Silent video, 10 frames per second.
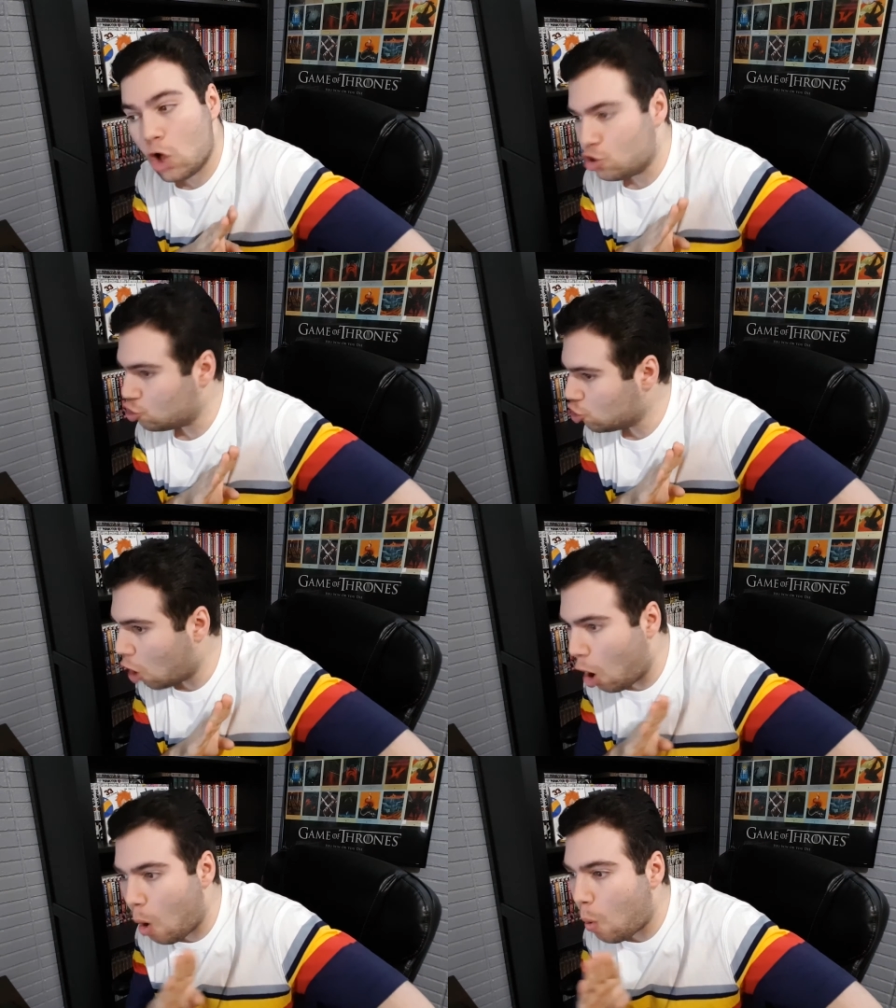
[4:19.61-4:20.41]

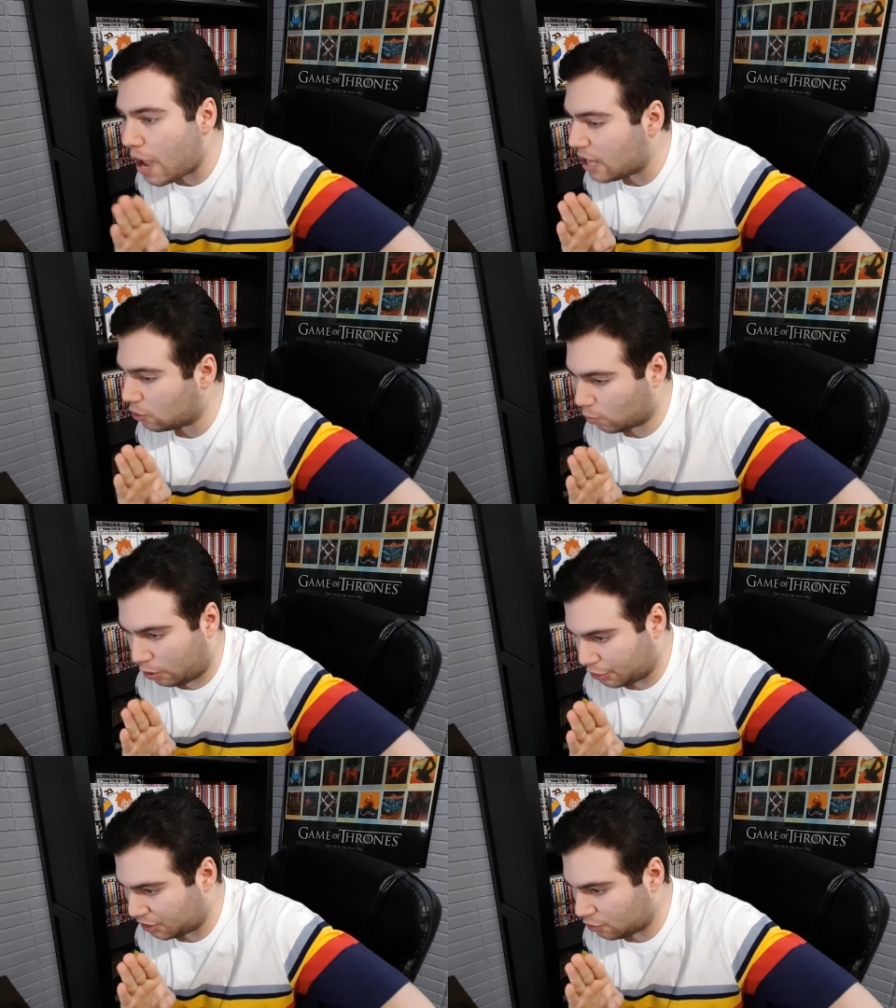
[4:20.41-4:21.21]
No way in the
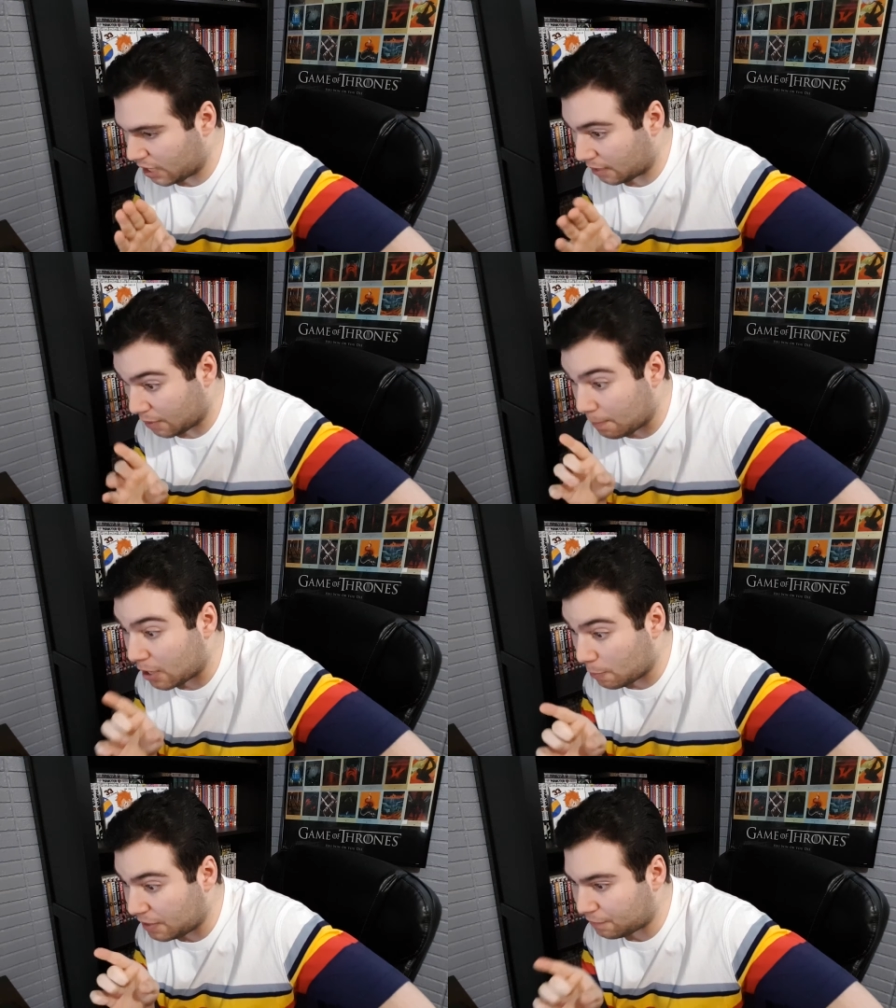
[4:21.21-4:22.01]
world you can do that. It
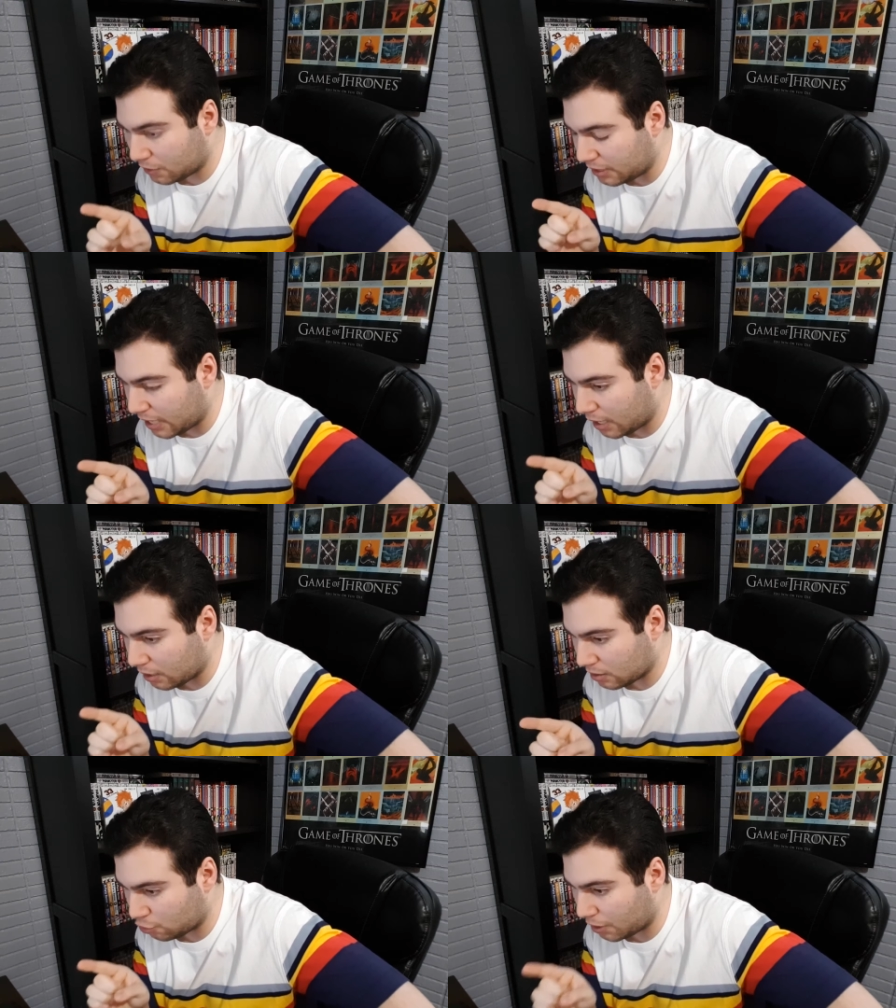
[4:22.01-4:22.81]
better be for the
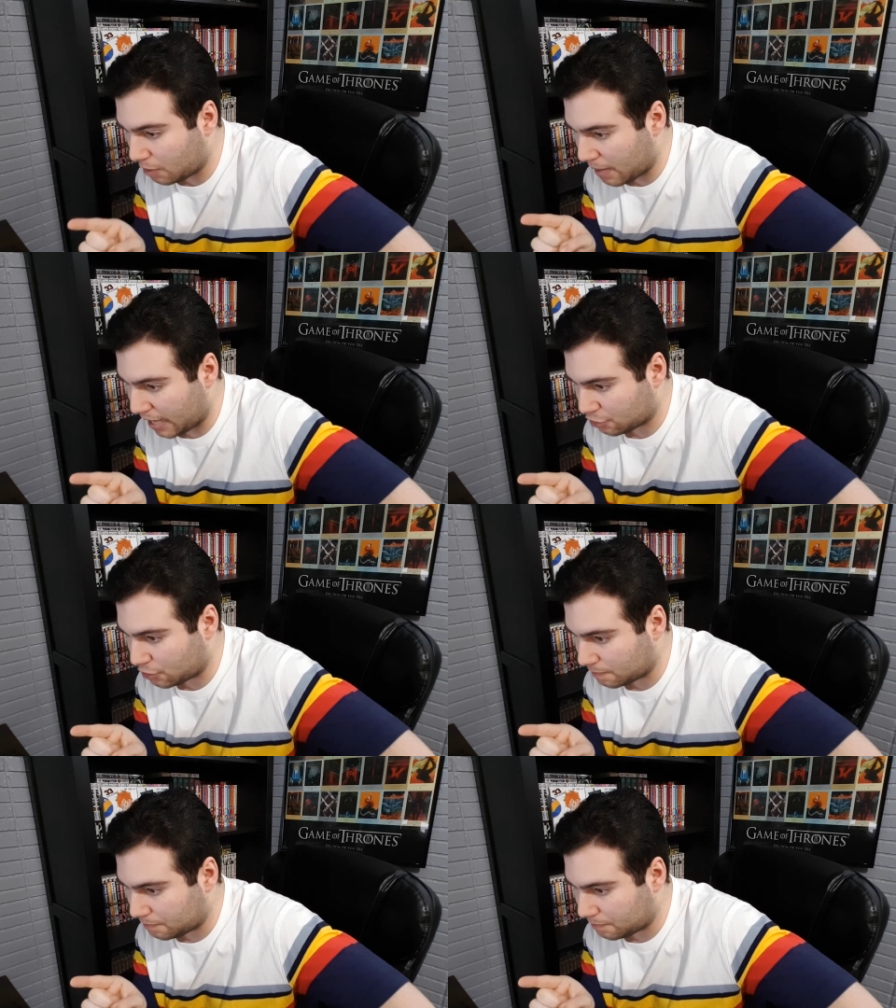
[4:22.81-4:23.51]
uh, the training match.